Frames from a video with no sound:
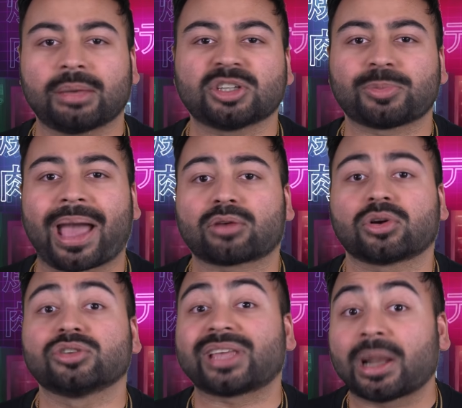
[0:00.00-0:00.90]
image
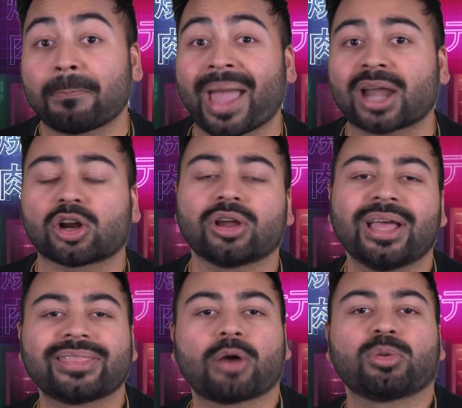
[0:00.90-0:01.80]
macros in a manner
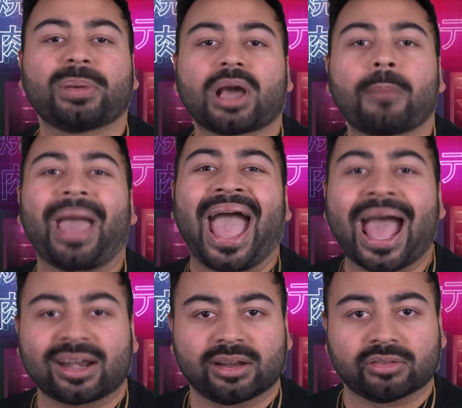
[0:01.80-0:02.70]
that would become
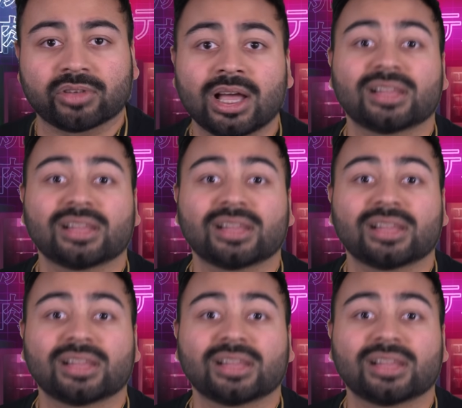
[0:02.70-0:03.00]
additive,